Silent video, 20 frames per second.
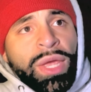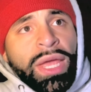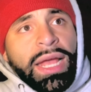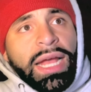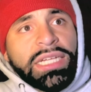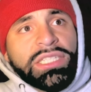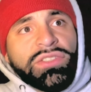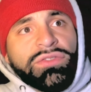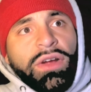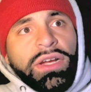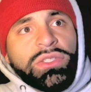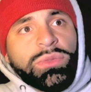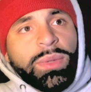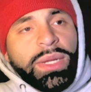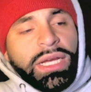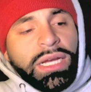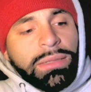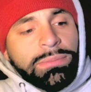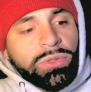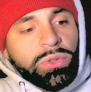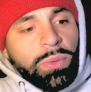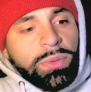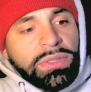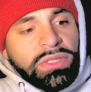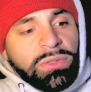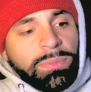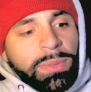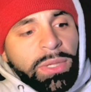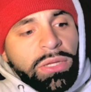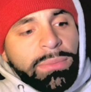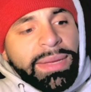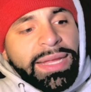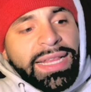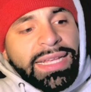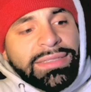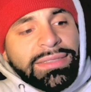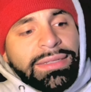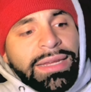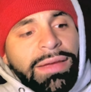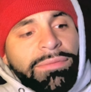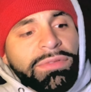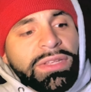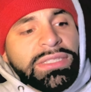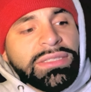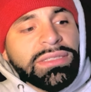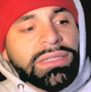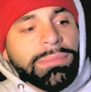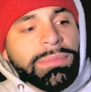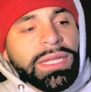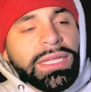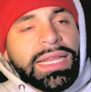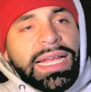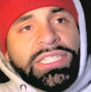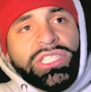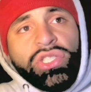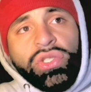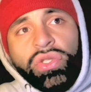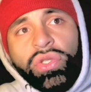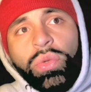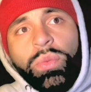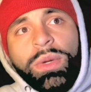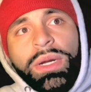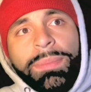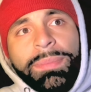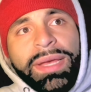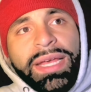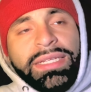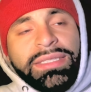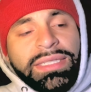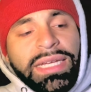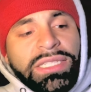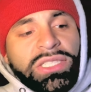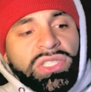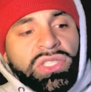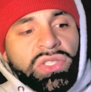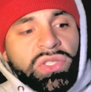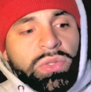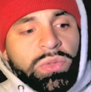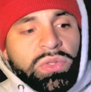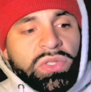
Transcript: as far as when it comes towards this build, man, that's definitely something that you do want to pay attention to.